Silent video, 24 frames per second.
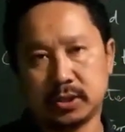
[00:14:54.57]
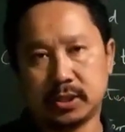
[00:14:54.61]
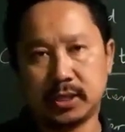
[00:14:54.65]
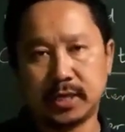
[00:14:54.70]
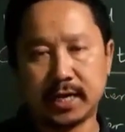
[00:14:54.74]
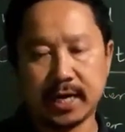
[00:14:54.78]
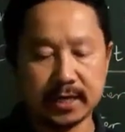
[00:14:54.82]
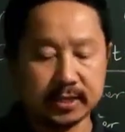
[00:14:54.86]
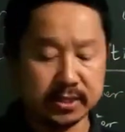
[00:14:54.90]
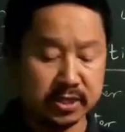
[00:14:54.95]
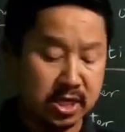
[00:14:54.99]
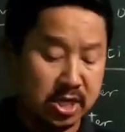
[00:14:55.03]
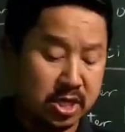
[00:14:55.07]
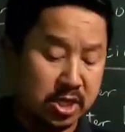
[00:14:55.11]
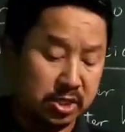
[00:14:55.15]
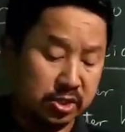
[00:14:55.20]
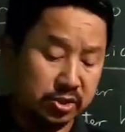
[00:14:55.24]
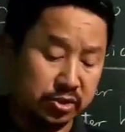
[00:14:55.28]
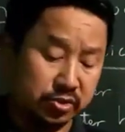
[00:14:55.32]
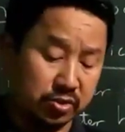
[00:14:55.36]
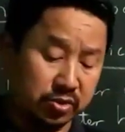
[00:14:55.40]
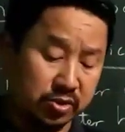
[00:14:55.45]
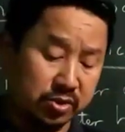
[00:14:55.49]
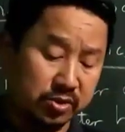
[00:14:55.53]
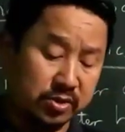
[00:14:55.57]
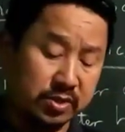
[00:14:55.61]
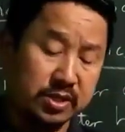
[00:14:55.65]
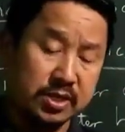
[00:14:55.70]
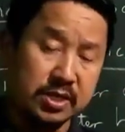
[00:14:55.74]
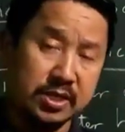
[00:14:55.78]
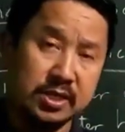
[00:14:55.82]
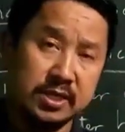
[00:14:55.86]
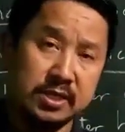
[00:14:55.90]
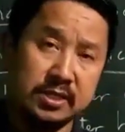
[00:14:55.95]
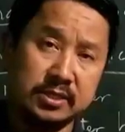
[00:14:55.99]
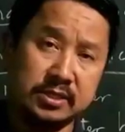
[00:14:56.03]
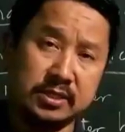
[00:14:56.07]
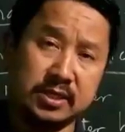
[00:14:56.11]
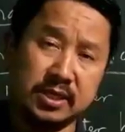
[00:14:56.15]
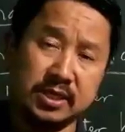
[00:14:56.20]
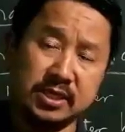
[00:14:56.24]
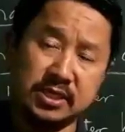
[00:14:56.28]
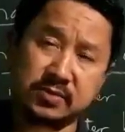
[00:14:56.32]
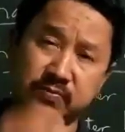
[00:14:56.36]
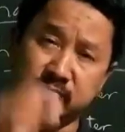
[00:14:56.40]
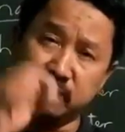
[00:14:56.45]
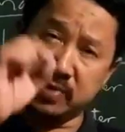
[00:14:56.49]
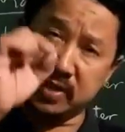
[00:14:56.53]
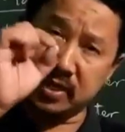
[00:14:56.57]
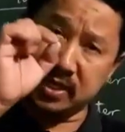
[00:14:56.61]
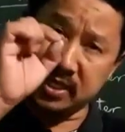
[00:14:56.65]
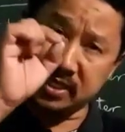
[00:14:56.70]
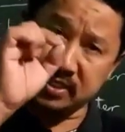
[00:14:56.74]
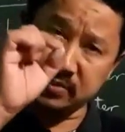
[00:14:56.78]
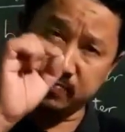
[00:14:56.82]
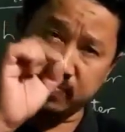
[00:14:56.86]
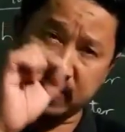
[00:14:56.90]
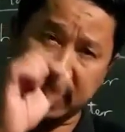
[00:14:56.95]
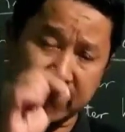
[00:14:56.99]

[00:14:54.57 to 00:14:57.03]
Alright, so the smallest